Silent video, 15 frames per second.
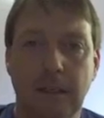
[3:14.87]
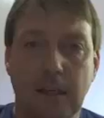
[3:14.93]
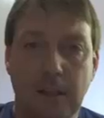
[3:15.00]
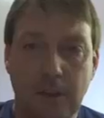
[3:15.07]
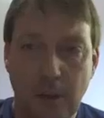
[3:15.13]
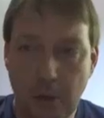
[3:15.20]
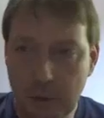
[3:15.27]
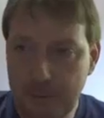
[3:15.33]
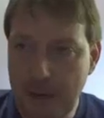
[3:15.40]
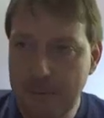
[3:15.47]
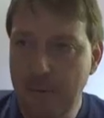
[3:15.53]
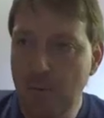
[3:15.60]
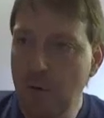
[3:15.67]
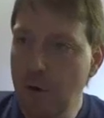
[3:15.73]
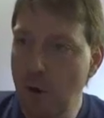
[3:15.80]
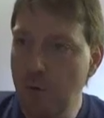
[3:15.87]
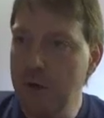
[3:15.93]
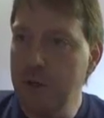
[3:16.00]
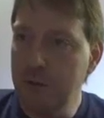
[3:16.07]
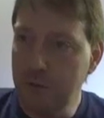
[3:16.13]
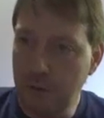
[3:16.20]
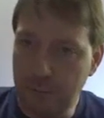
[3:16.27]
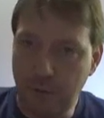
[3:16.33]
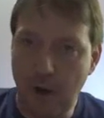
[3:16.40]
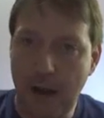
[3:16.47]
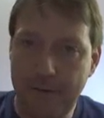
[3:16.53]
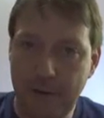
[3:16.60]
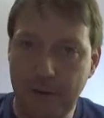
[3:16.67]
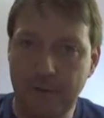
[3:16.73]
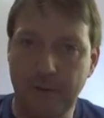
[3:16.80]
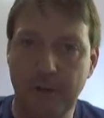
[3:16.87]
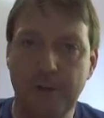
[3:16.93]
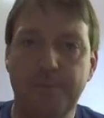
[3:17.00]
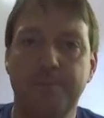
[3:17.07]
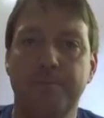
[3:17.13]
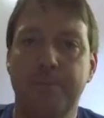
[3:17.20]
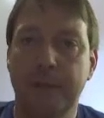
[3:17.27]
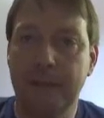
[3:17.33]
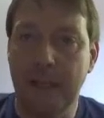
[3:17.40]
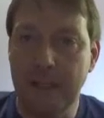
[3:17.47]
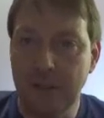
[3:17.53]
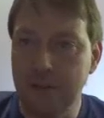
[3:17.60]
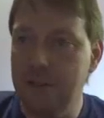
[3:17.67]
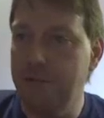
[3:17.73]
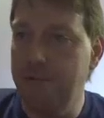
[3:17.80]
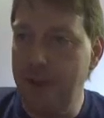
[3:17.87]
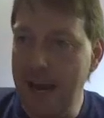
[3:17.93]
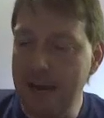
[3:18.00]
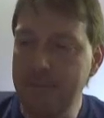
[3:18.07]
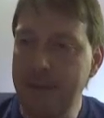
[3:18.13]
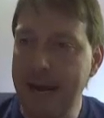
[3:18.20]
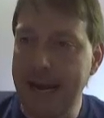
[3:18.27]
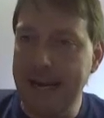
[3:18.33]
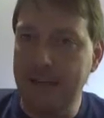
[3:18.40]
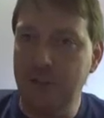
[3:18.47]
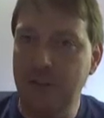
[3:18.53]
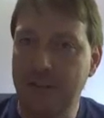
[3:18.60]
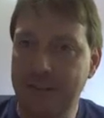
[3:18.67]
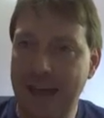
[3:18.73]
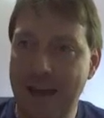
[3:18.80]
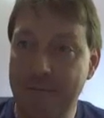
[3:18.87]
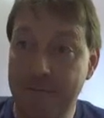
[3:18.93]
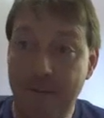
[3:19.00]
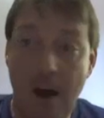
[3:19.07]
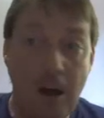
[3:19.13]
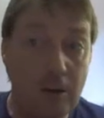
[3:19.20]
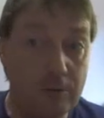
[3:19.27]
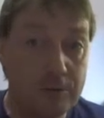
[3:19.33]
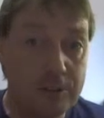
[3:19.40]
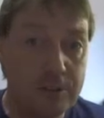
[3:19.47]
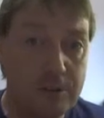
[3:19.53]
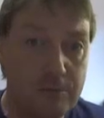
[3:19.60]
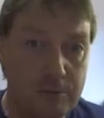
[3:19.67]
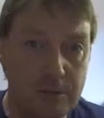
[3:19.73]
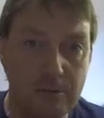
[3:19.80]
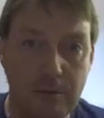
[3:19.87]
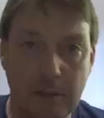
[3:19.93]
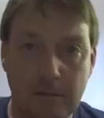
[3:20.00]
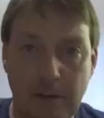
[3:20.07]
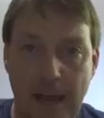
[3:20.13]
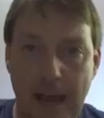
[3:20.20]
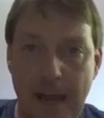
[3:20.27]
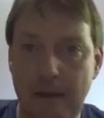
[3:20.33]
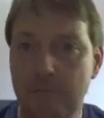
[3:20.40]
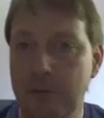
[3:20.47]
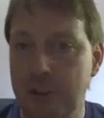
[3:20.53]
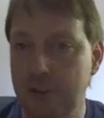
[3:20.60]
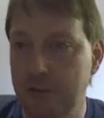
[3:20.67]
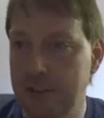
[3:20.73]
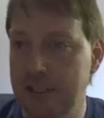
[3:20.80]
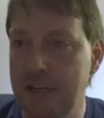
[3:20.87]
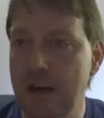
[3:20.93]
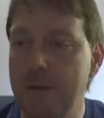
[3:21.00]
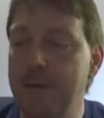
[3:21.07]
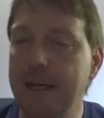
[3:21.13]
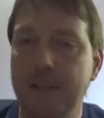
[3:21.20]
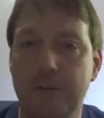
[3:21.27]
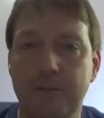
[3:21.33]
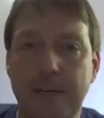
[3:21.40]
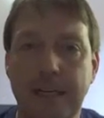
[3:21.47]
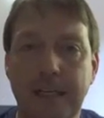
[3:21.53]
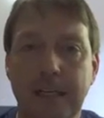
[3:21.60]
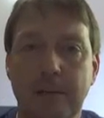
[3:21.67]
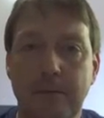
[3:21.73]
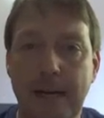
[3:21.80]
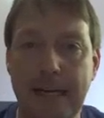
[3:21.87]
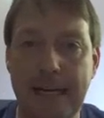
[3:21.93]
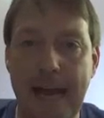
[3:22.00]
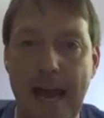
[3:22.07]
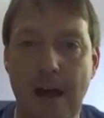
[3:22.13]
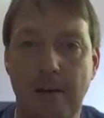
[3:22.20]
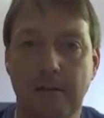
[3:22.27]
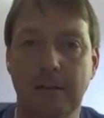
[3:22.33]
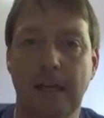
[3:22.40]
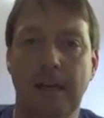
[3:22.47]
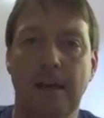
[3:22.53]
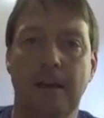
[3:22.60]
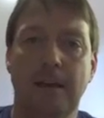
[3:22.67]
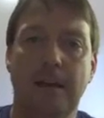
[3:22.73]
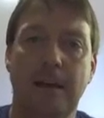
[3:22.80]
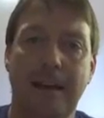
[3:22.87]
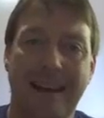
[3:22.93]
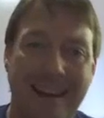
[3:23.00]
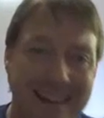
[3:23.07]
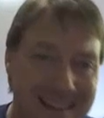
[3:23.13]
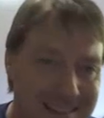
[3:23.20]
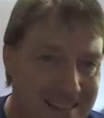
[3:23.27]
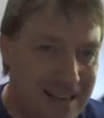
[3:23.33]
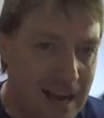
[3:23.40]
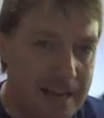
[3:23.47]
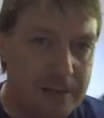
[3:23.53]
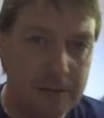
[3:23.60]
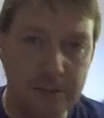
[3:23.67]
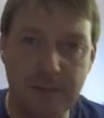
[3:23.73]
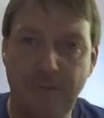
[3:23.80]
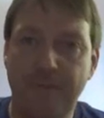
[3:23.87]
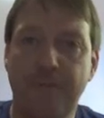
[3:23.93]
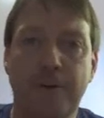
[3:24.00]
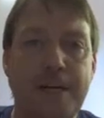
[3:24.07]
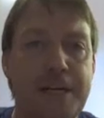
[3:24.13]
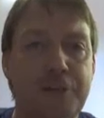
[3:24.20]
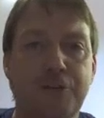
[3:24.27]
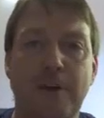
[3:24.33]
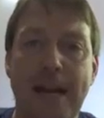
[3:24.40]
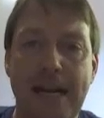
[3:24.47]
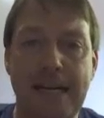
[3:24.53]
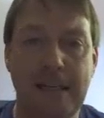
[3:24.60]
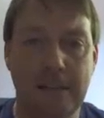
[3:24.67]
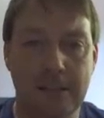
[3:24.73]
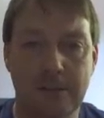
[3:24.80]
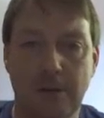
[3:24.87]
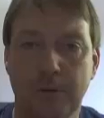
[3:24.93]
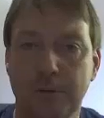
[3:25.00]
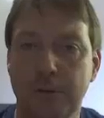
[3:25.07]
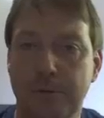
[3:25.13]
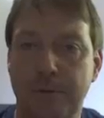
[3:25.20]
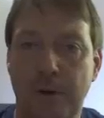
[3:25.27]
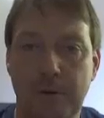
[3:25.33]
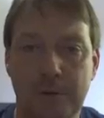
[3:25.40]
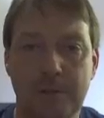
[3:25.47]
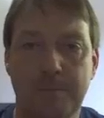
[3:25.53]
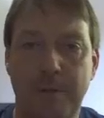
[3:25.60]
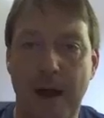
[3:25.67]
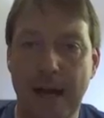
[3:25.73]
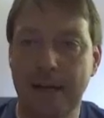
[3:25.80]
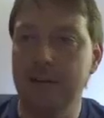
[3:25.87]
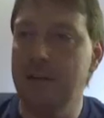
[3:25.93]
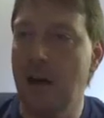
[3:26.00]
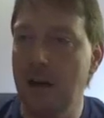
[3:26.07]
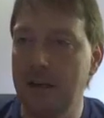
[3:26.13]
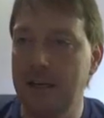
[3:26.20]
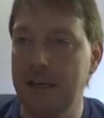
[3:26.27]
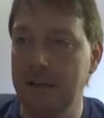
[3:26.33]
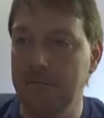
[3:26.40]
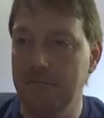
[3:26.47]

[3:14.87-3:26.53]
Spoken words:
Those people will go into a private group, but then there's a fan page that follows suit to it, okay, which you see on my screen here right now. And it titles Free Training, Social Post Buyer Targeting.